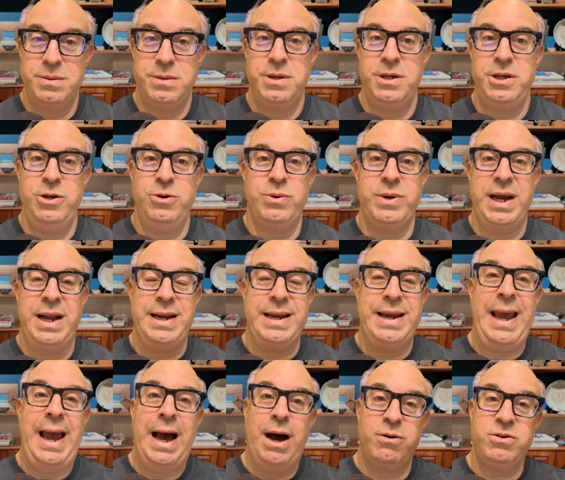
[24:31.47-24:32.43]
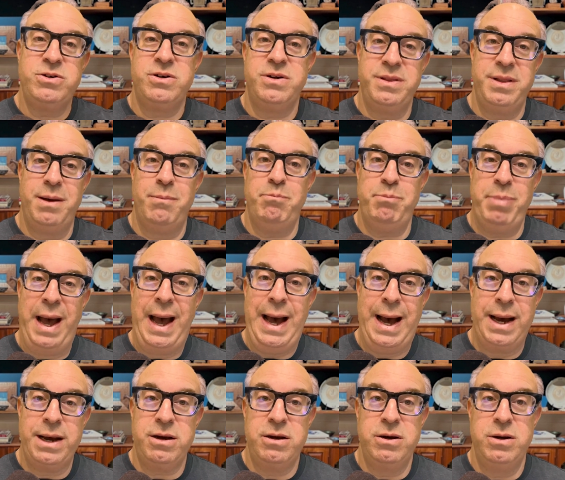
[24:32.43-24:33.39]
you can counter them
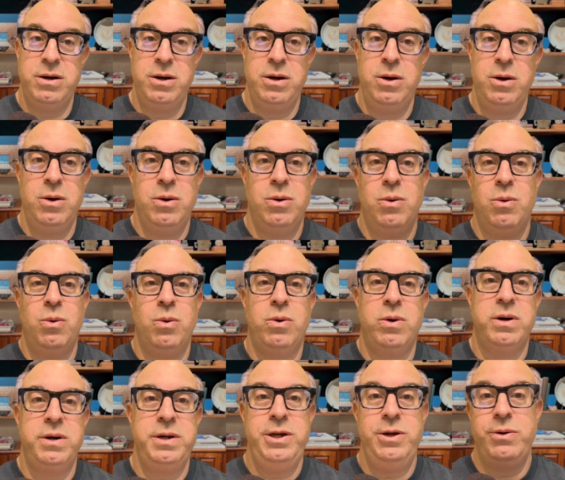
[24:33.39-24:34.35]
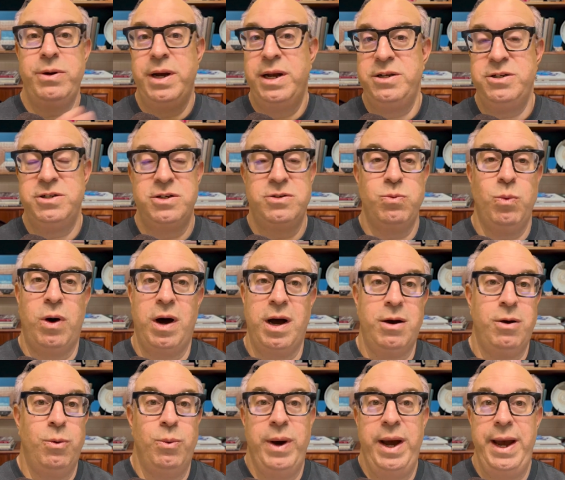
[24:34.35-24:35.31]
back, or you can just
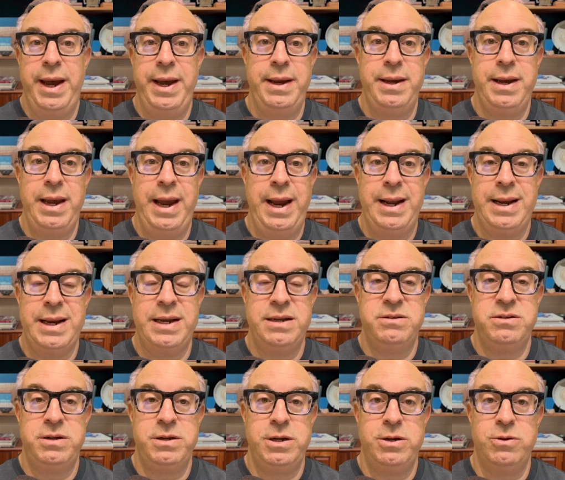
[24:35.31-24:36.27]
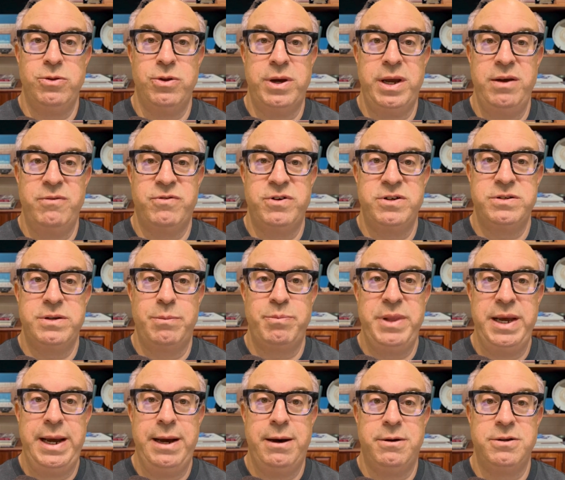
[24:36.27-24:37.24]
walk away and continue looking for
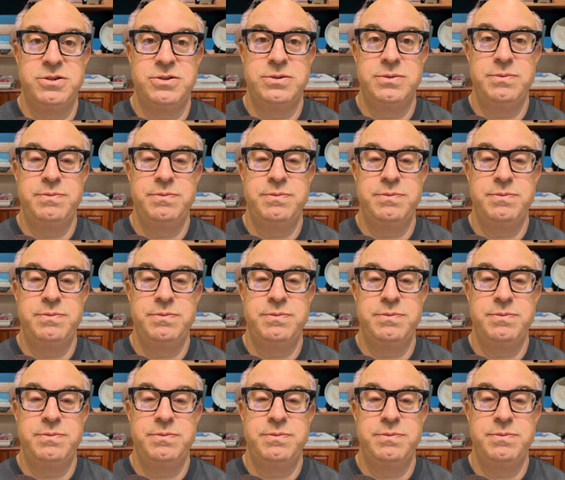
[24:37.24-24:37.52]
something else.